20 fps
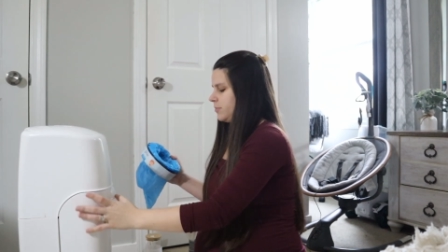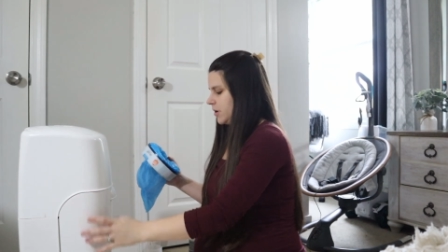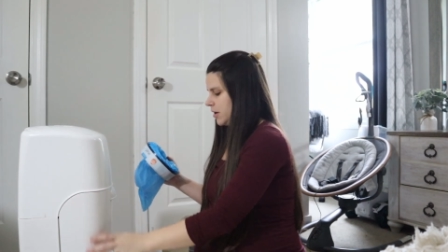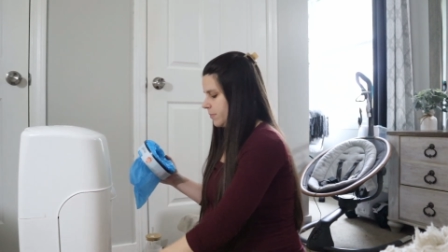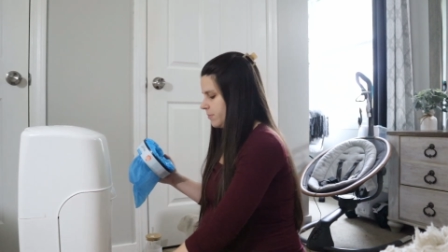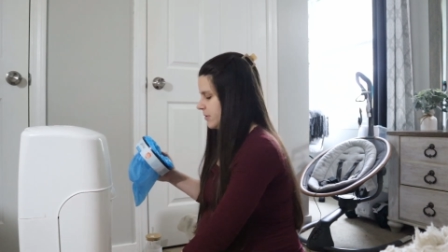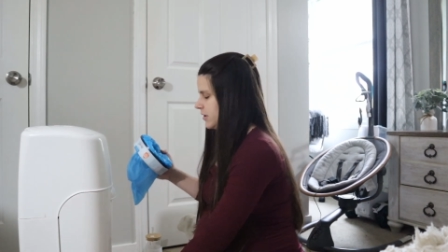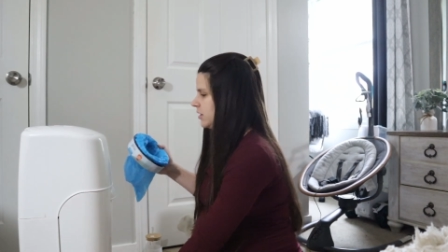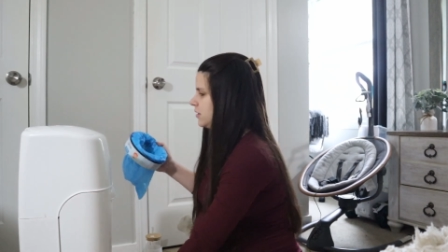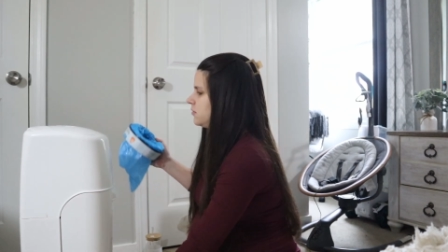
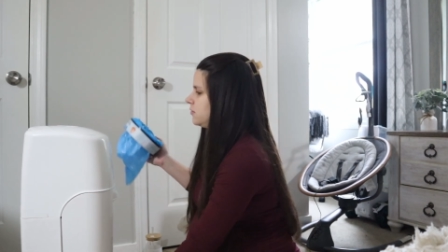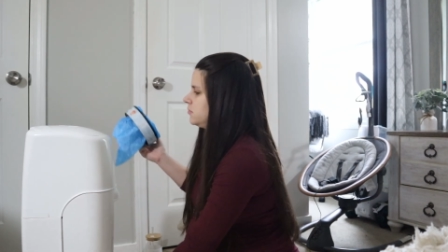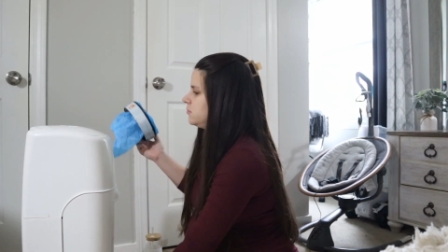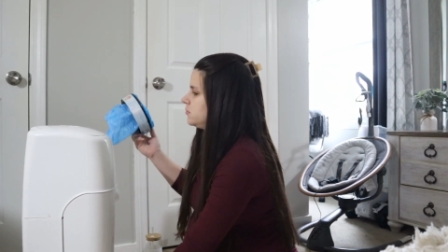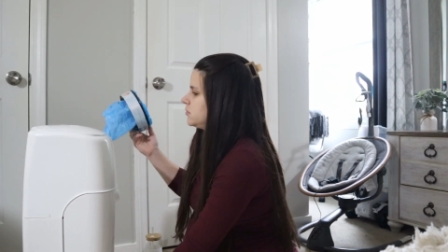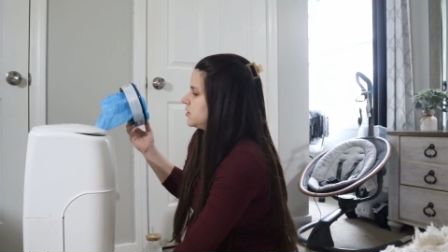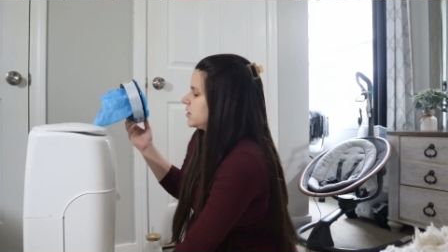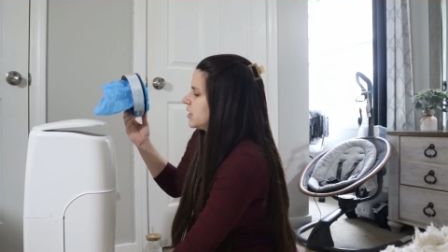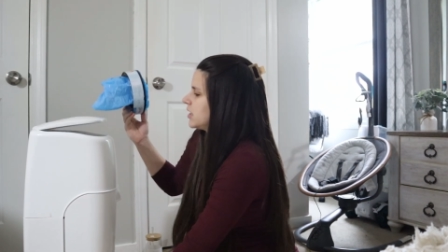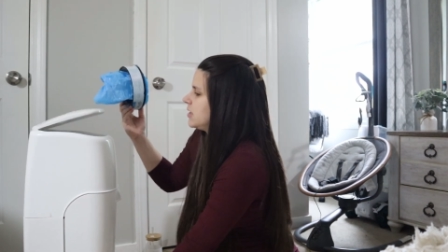pop it.
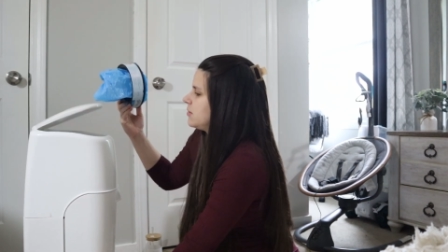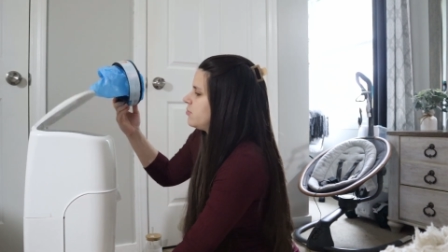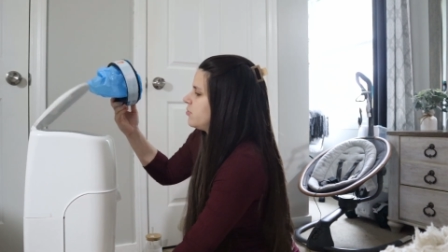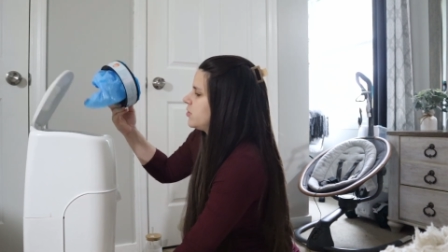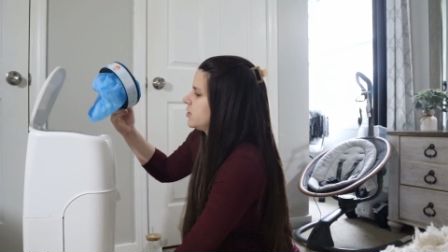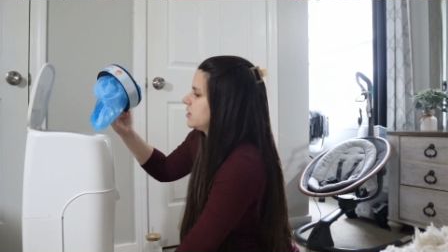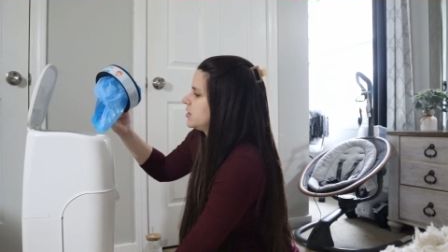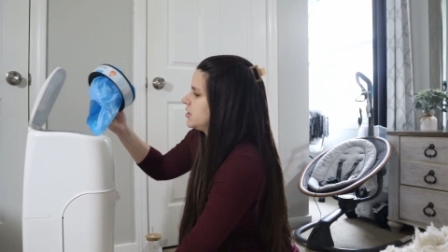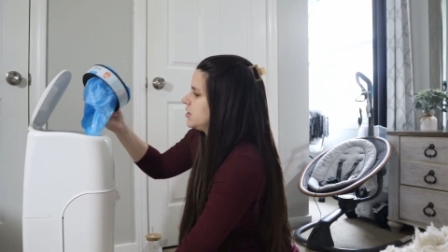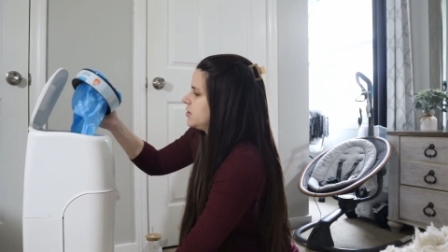Oops, keep
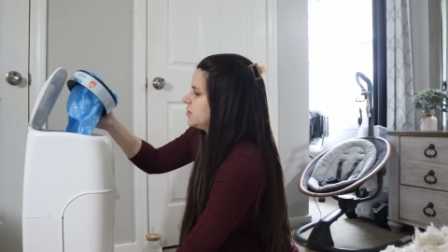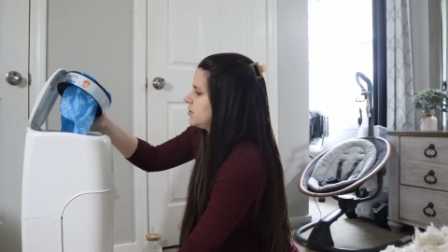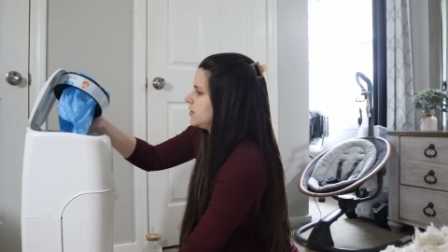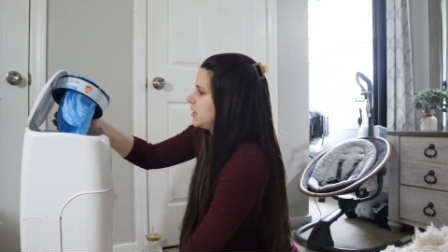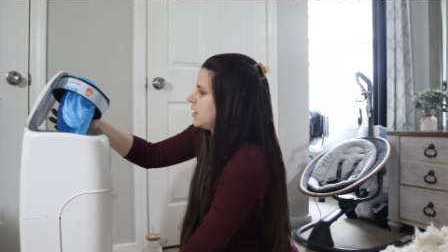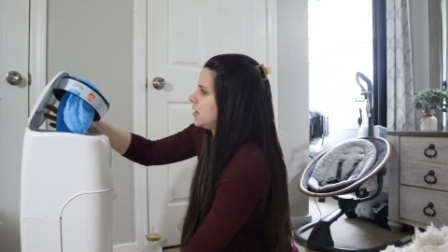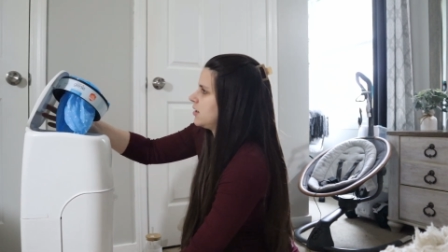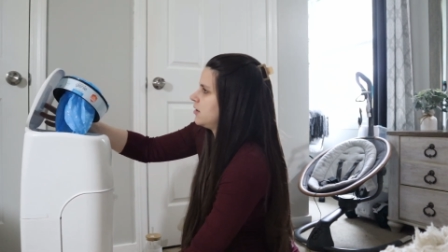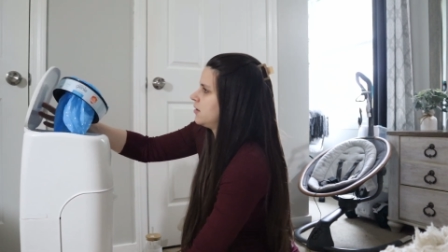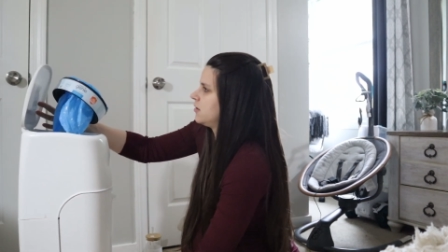wanting to do
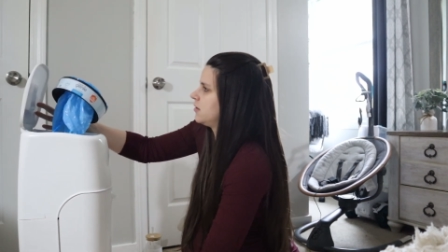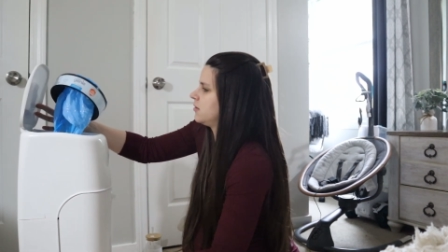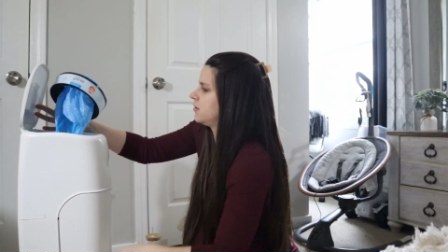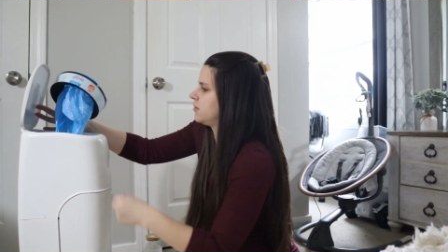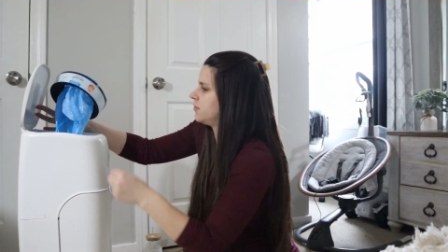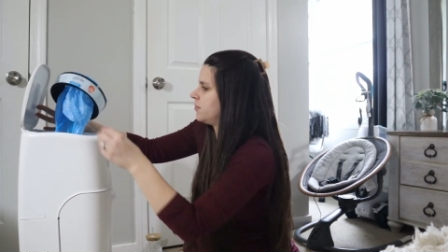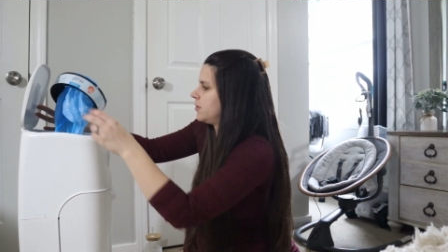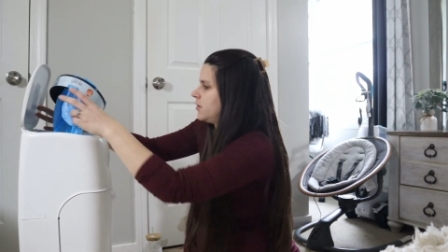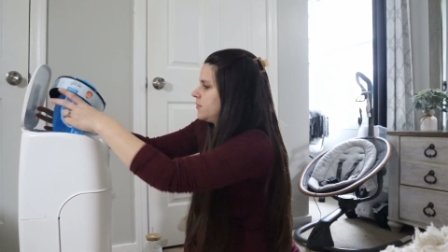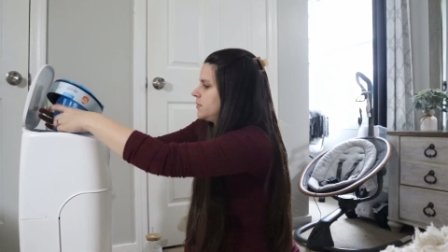that.
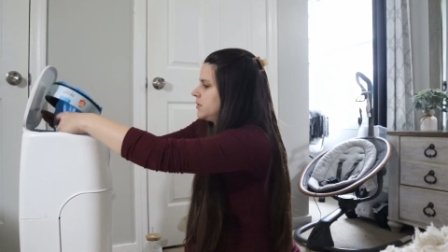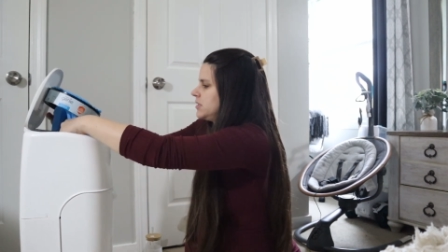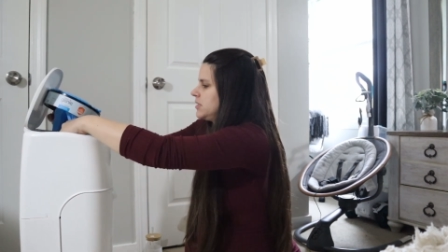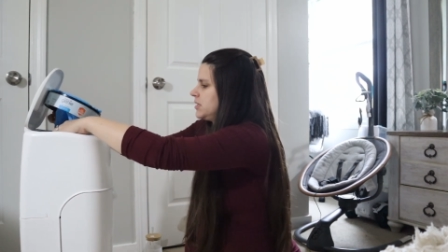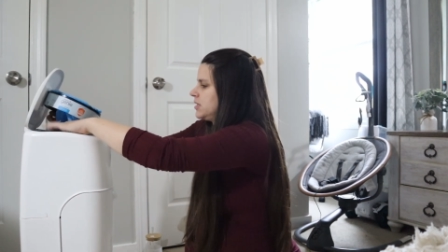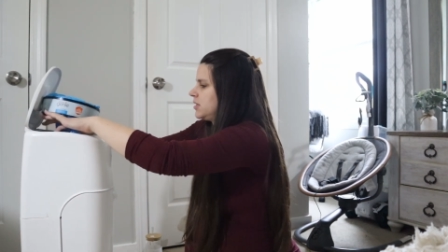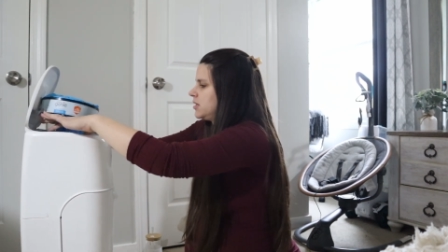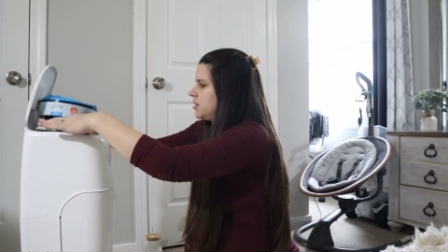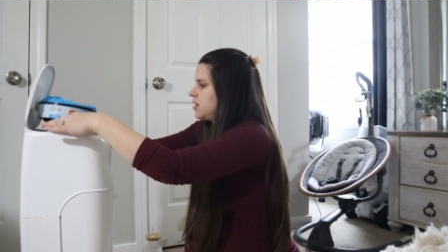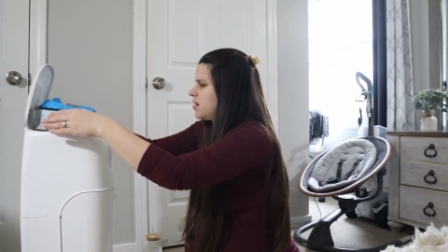Pop
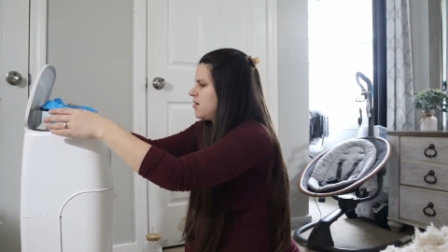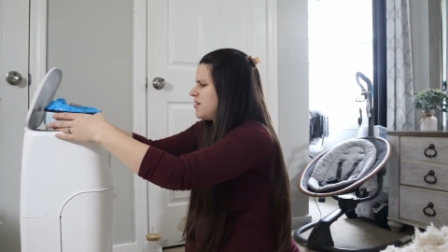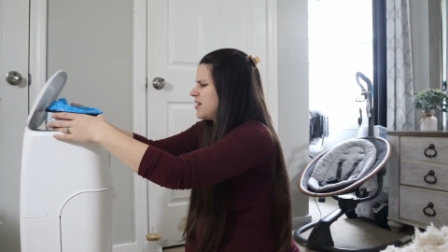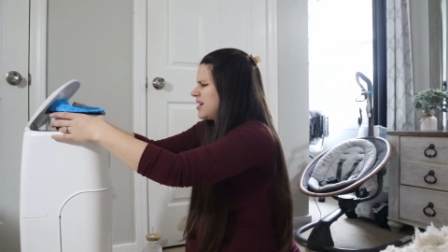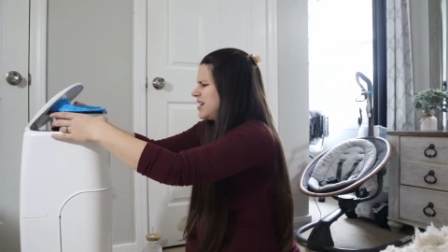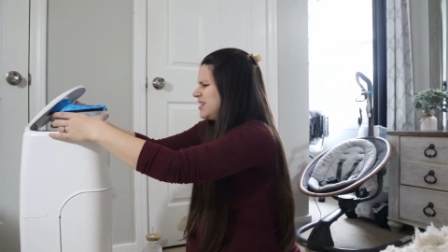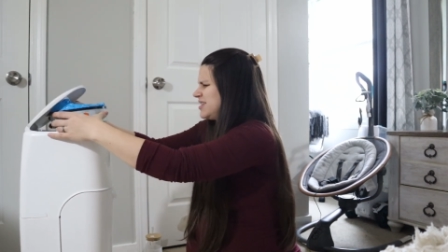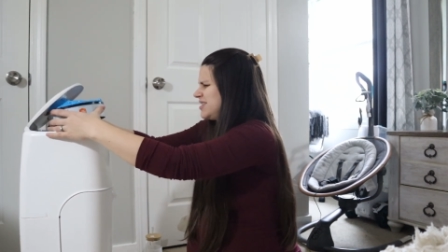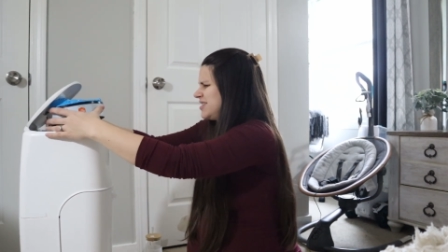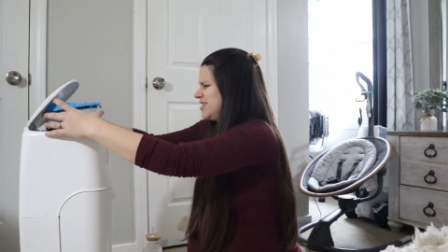this in. Oh, I gotta